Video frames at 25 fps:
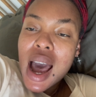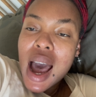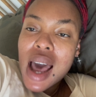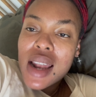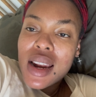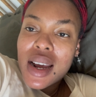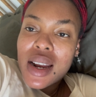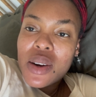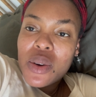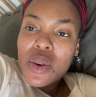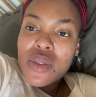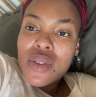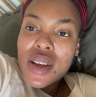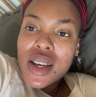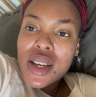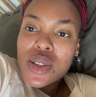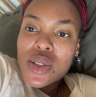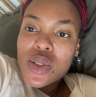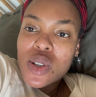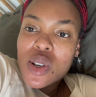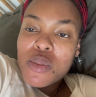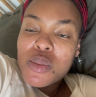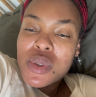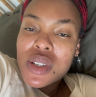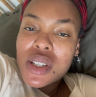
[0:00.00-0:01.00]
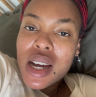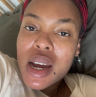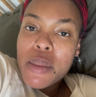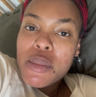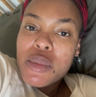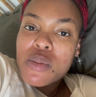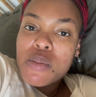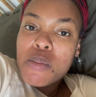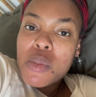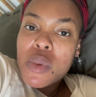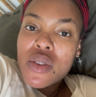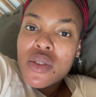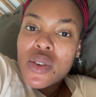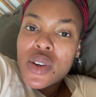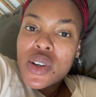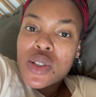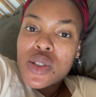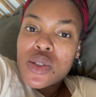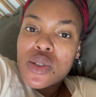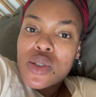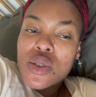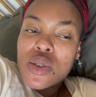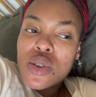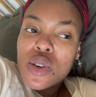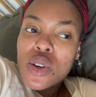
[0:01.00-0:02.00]
And I know that sometimes mothers
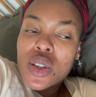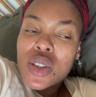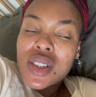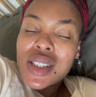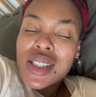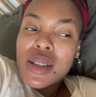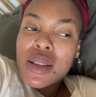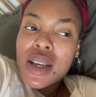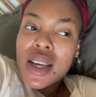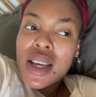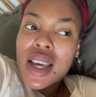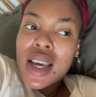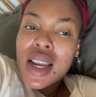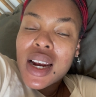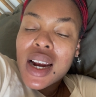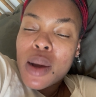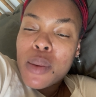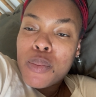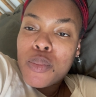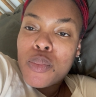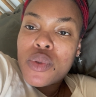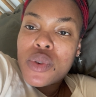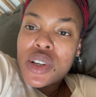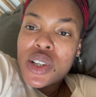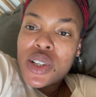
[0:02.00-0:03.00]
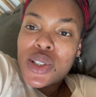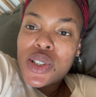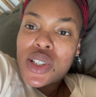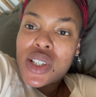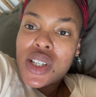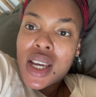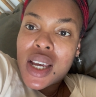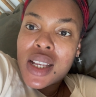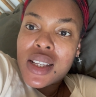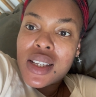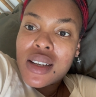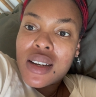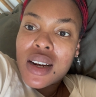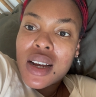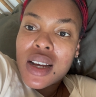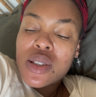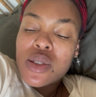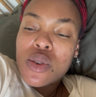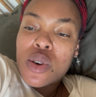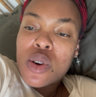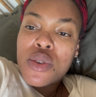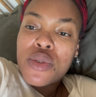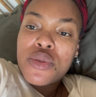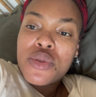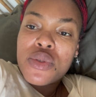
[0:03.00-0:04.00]
do not get appreciated as
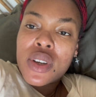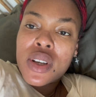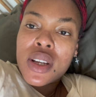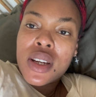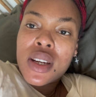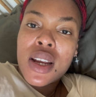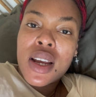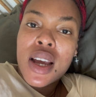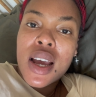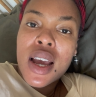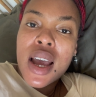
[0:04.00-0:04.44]
often